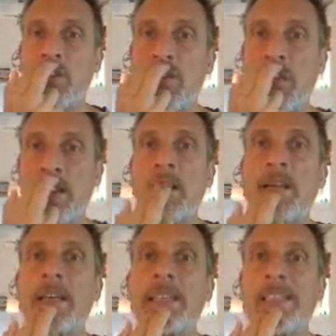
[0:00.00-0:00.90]
to the
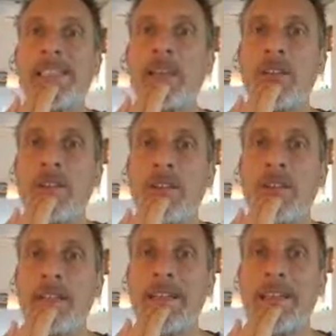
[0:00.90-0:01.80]
single
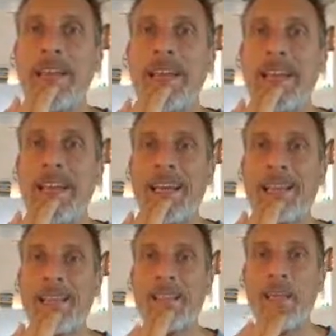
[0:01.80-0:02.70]

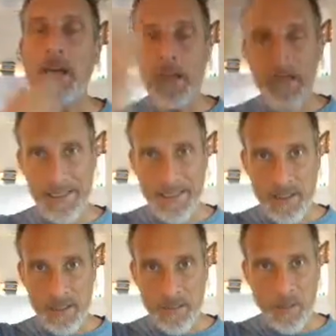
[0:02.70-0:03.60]
hand on the
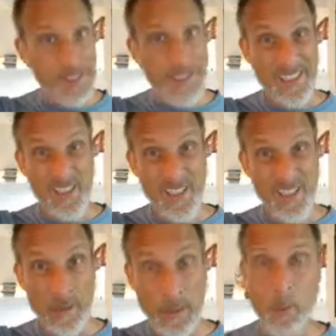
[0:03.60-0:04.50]
center points because there is
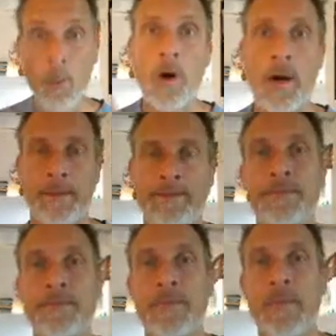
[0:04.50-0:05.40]
only one.
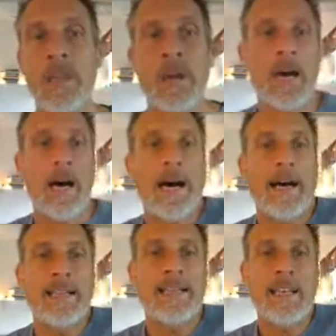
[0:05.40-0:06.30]
I
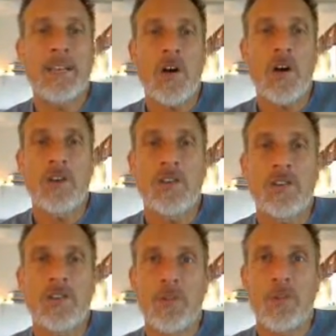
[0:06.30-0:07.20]
tend to also
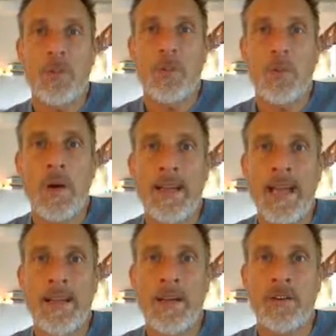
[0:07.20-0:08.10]
do one
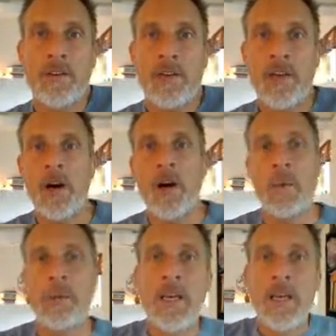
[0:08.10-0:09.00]
hand under the
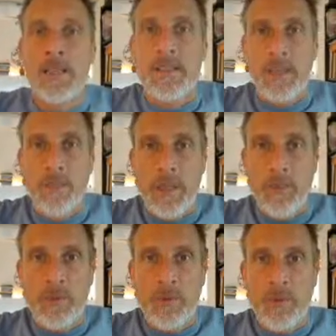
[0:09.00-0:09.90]
arm. Some
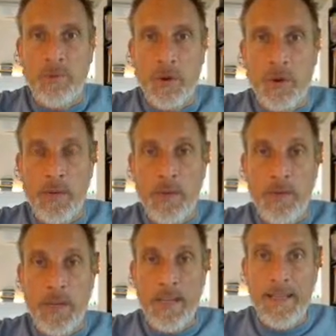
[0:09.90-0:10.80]
people do both,
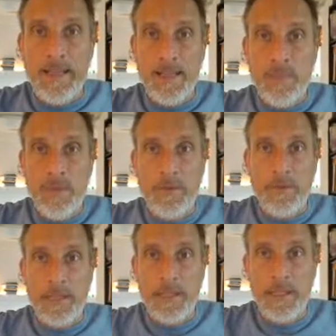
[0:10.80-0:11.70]
and that's
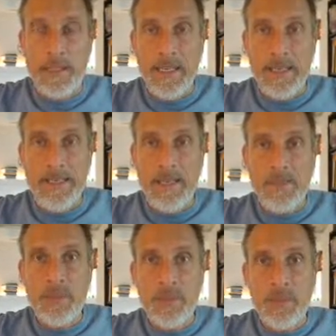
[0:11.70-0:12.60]
perfectly
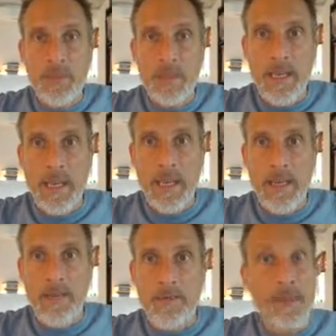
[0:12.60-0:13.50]
acceptable
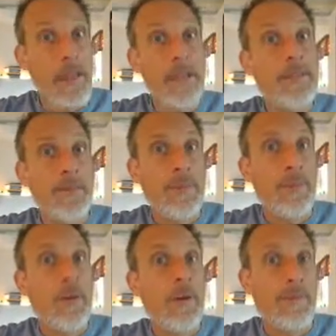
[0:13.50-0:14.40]
and may even be
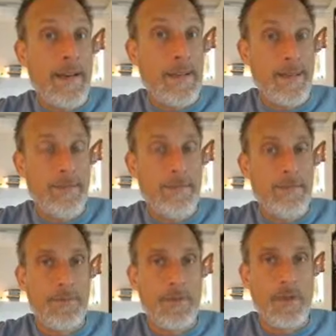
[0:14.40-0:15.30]
more effective.
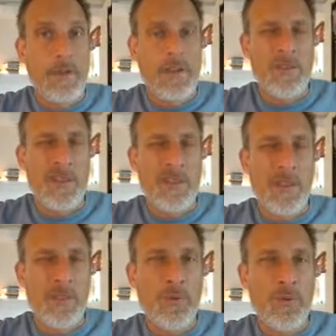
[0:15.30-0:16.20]
So I don't have any
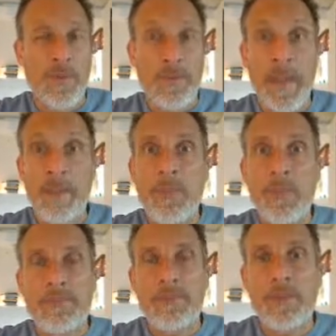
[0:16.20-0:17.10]
proof of that, but
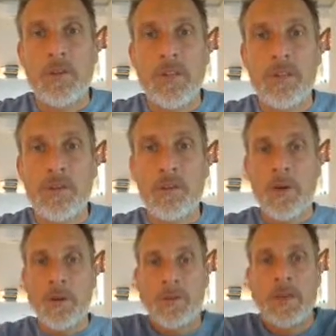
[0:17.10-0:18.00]
you can do
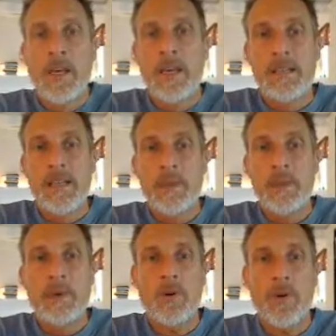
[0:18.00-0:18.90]
both. Some
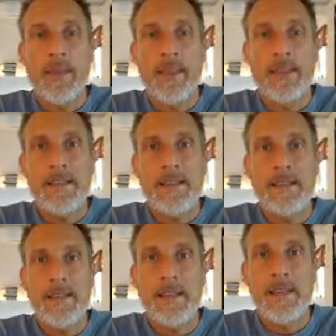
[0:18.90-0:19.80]
people go like
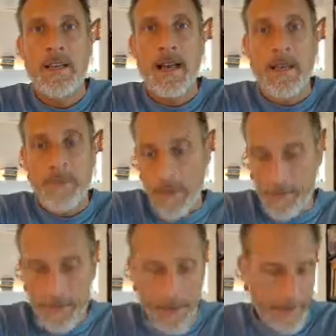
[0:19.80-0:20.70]
this. I
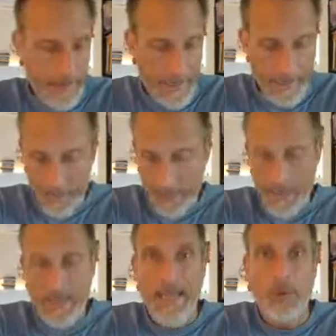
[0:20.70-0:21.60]
find that I
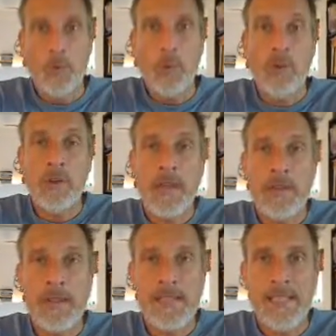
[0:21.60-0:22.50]
can't coordinate
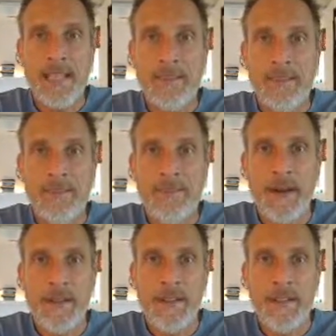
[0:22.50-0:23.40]
myself to
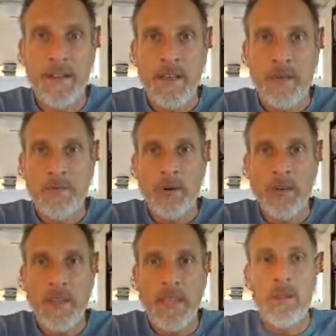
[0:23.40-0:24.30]
find both
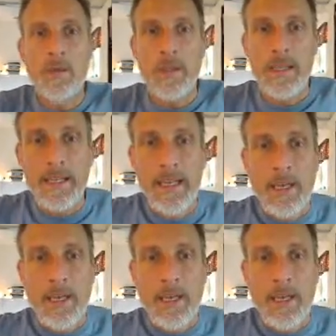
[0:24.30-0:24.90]
equally,